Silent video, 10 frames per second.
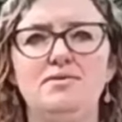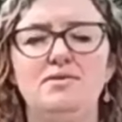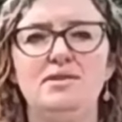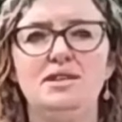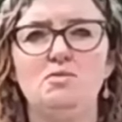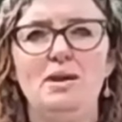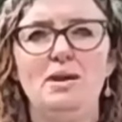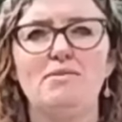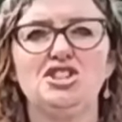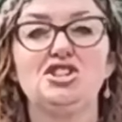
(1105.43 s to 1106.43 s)
this would be a
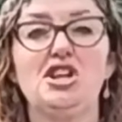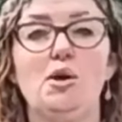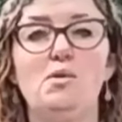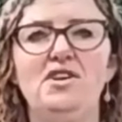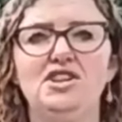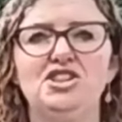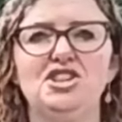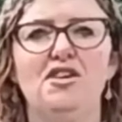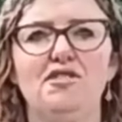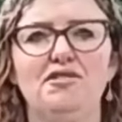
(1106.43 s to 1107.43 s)
much slower
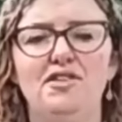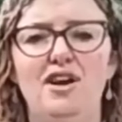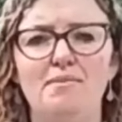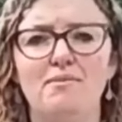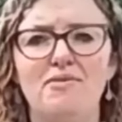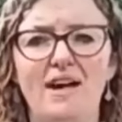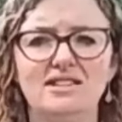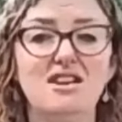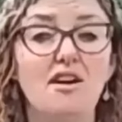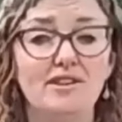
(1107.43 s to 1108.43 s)
version of that
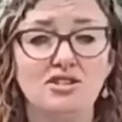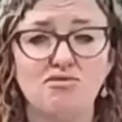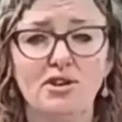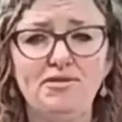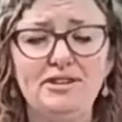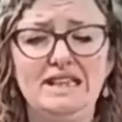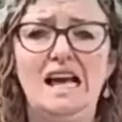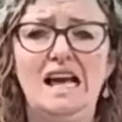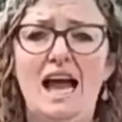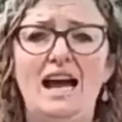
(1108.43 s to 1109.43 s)
surface runoff.
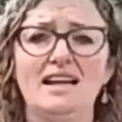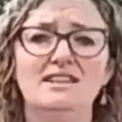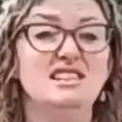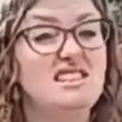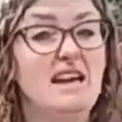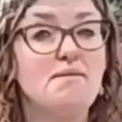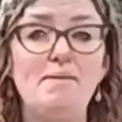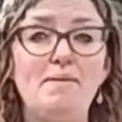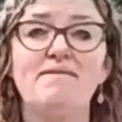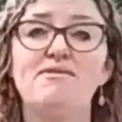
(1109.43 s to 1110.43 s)
And instead,
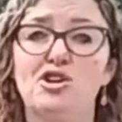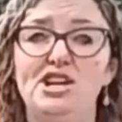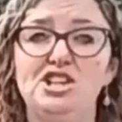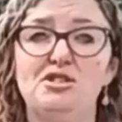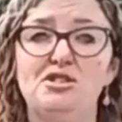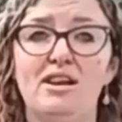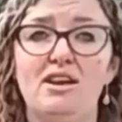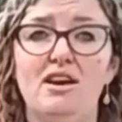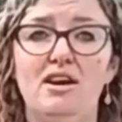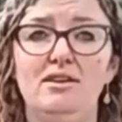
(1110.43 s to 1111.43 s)
maybe infiltration might
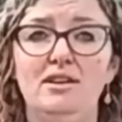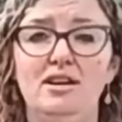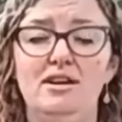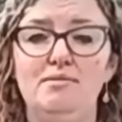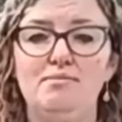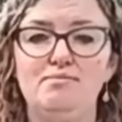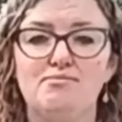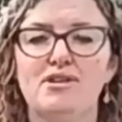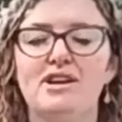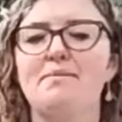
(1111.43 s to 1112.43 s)
occur, bringing
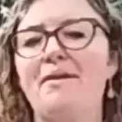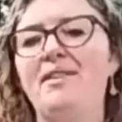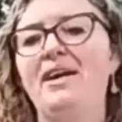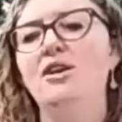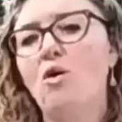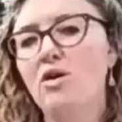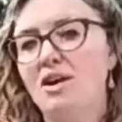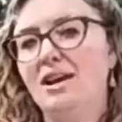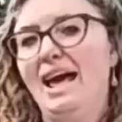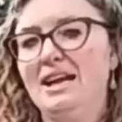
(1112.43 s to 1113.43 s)
about that longer
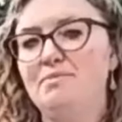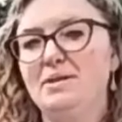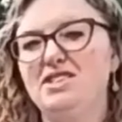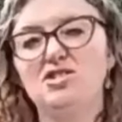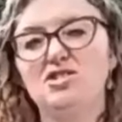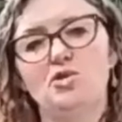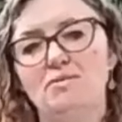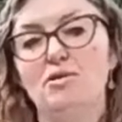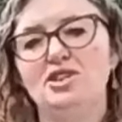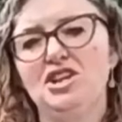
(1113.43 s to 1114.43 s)
lag because the soil
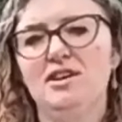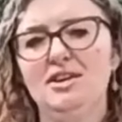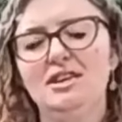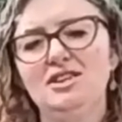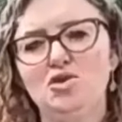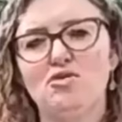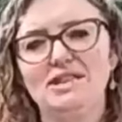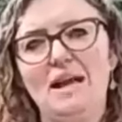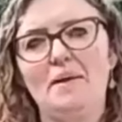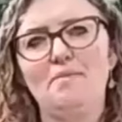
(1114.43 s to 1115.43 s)
moisture store is now
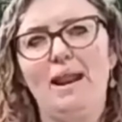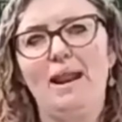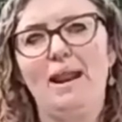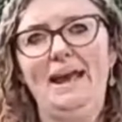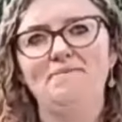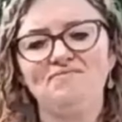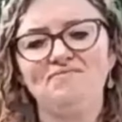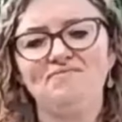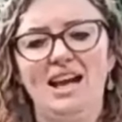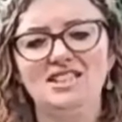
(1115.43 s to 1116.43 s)
in play. And
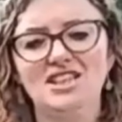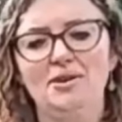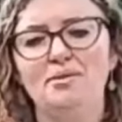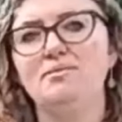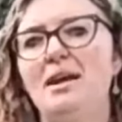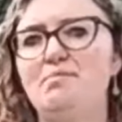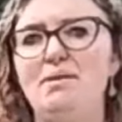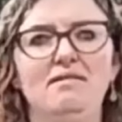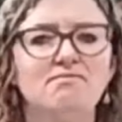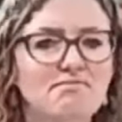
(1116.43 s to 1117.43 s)
so they'd be
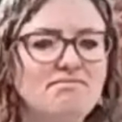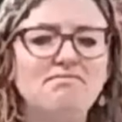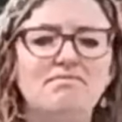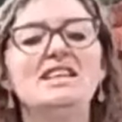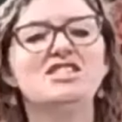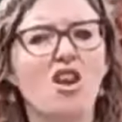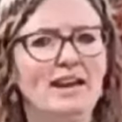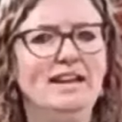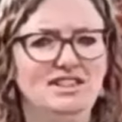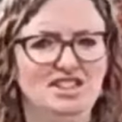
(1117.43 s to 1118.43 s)
less likely
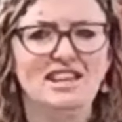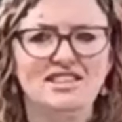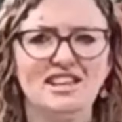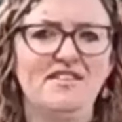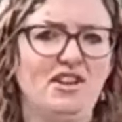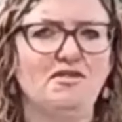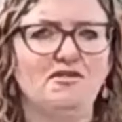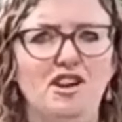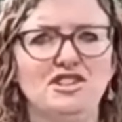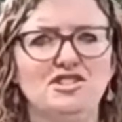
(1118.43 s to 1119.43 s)
to see a significant
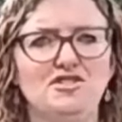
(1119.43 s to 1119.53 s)
flood event.